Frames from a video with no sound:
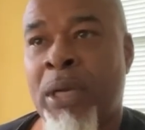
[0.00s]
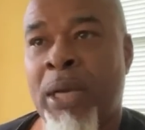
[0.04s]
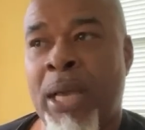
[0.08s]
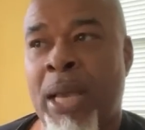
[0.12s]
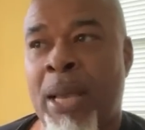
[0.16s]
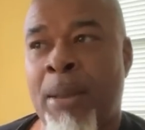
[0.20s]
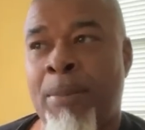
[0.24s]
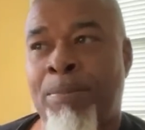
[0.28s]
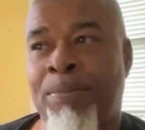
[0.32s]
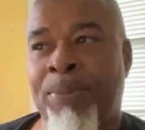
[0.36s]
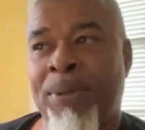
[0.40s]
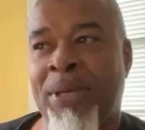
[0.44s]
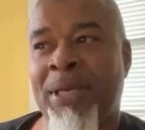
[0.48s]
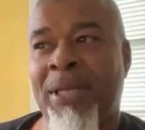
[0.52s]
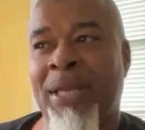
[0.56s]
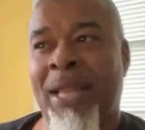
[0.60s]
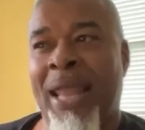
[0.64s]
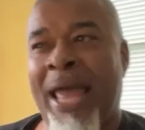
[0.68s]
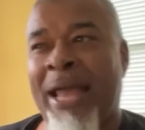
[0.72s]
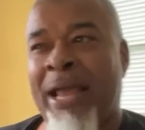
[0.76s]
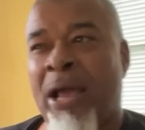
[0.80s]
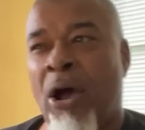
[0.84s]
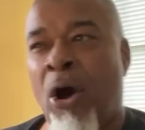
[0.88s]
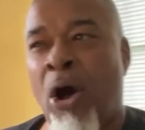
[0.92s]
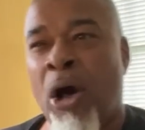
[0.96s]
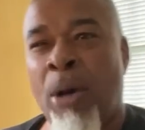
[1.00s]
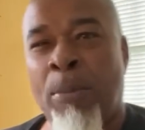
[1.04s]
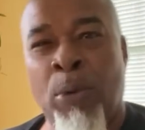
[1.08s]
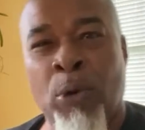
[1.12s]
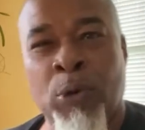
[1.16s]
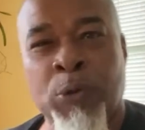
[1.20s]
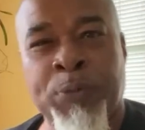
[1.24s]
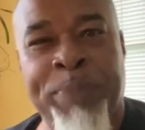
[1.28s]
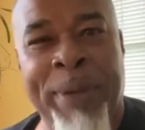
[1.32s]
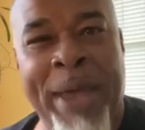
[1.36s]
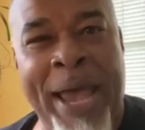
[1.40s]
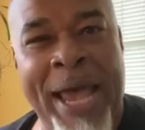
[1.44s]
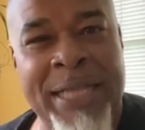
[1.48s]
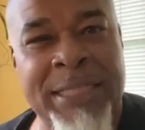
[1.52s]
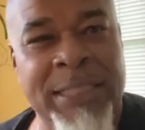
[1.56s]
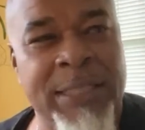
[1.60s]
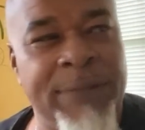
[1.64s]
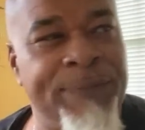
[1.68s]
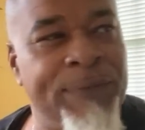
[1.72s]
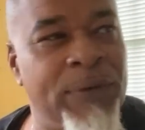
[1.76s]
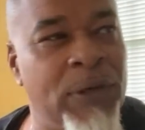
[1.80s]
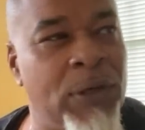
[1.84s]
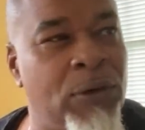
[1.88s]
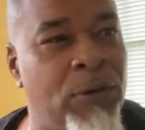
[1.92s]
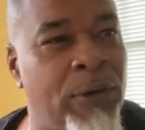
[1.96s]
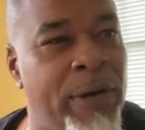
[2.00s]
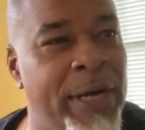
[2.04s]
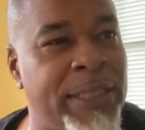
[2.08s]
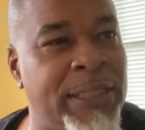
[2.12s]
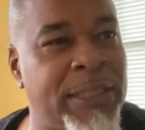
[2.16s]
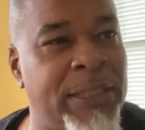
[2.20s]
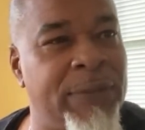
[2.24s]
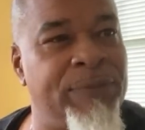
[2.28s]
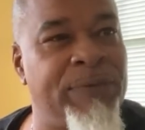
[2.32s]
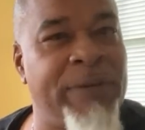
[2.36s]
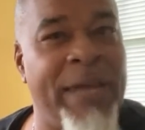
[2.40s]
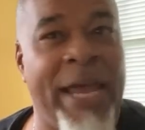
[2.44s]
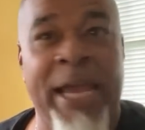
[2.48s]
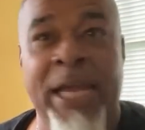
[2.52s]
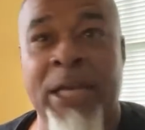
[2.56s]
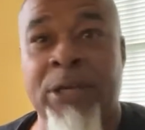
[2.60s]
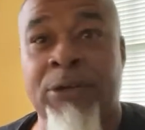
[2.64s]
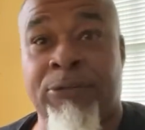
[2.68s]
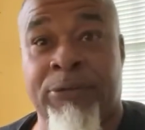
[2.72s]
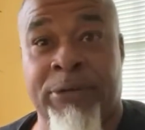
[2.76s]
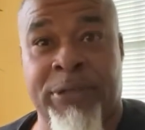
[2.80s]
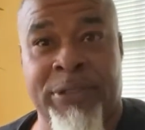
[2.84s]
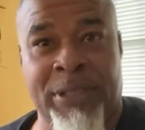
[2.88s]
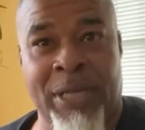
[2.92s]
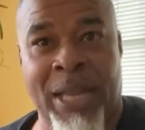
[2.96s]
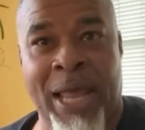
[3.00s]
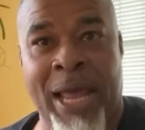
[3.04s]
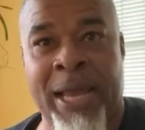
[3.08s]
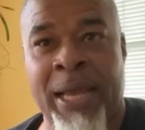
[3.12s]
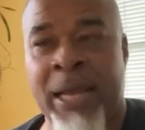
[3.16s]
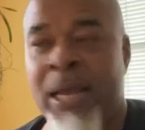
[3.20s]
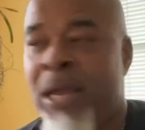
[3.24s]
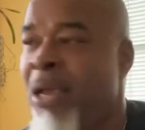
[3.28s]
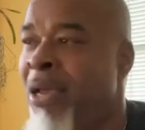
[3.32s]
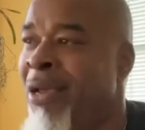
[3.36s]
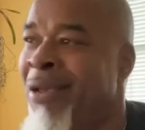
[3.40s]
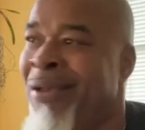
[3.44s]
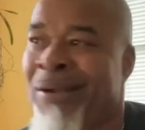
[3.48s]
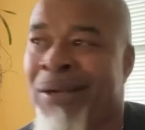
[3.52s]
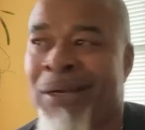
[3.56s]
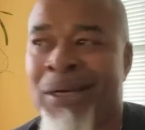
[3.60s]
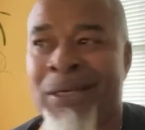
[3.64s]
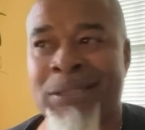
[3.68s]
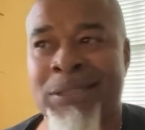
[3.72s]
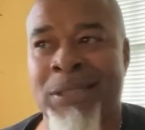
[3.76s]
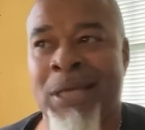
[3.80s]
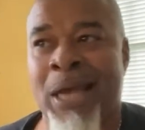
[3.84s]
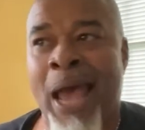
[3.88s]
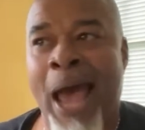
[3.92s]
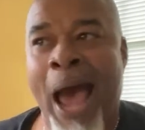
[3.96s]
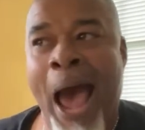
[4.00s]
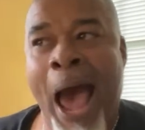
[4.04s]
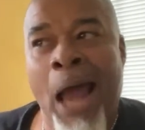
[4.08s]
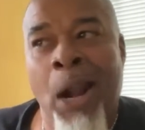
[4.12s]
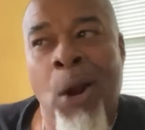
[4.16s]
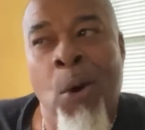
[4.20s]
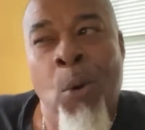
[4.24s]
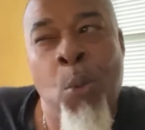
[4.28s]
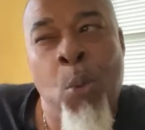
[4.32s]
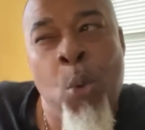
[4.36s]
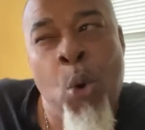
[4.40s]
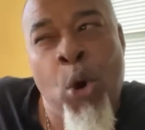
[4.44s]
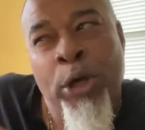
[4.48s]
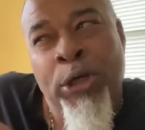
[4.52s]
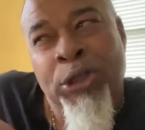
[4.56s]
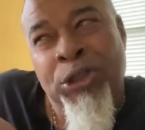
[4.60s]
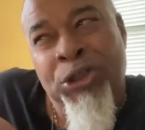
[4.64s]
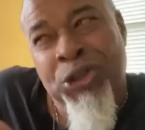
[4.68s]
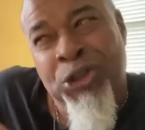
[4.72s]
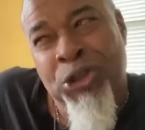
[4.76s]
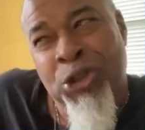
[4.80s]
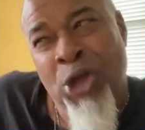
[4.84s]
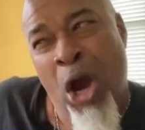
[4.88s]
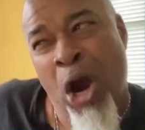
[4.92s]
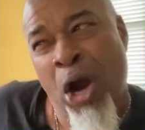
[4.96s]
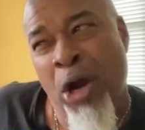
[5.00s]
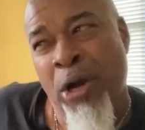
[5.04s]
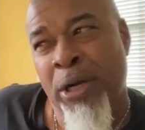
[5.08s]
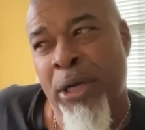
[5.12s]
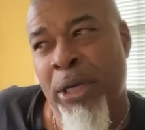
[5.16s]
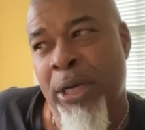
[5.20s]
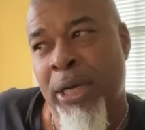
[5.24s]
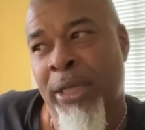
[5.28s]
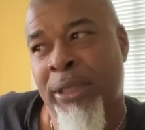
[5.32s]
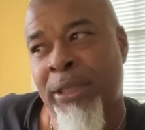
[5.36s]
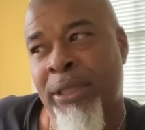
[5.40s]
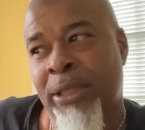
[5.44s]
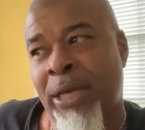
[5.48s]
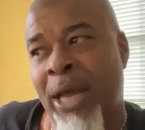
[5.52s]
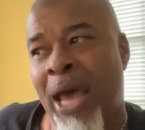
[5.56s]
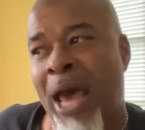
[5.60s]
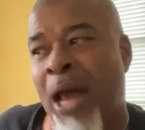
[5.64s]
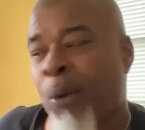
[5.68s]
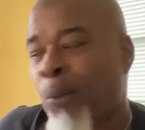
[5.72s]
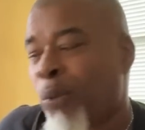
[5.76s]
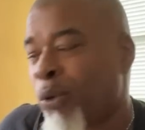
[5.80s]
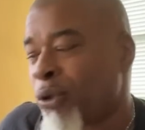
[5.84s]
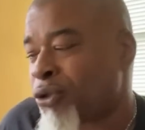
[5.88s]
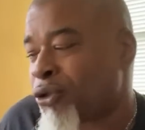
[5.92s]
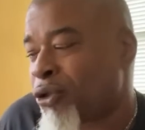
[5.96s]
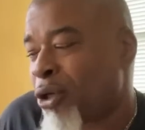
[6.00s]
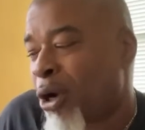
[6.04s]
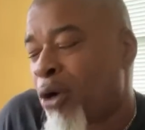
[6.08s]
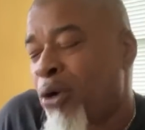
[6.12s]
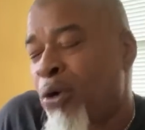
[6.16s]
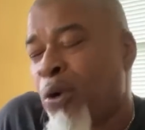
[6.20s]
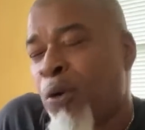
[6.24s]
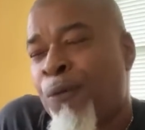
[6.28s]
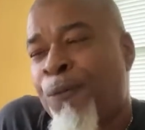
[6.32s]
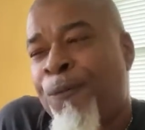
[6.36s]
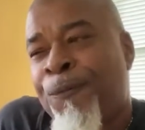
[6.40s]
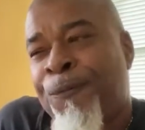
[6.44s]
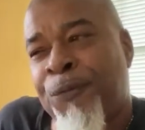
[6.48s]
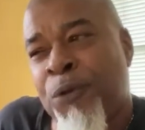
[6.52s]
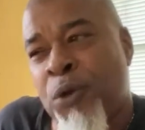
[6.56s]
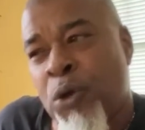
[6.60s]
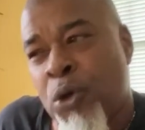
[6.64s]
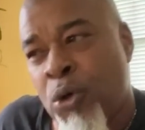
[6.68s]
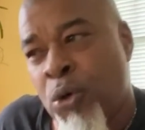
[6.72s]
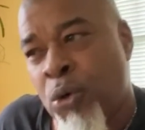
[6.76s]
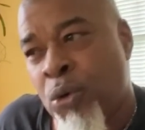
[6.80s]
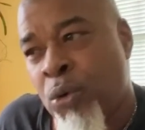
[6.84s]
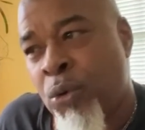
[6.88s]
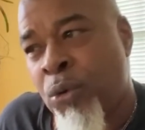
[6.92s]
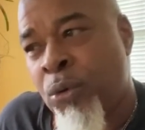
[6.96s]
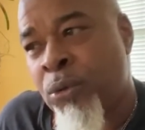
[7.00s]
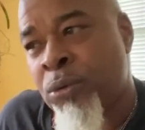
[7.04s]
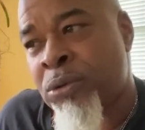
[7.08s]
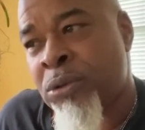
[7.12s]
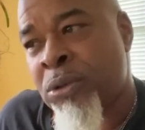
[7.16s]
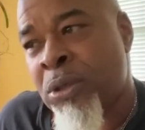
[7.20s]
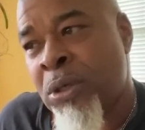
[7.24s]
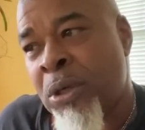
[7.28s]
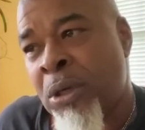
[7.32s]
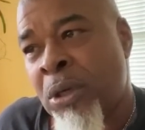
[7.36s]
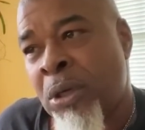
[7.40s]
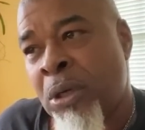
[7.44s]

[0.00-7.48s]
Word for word: and be like almost passive aggressive, dangerous like. Cause I don't want to start nothing. I don't want to start no feuds.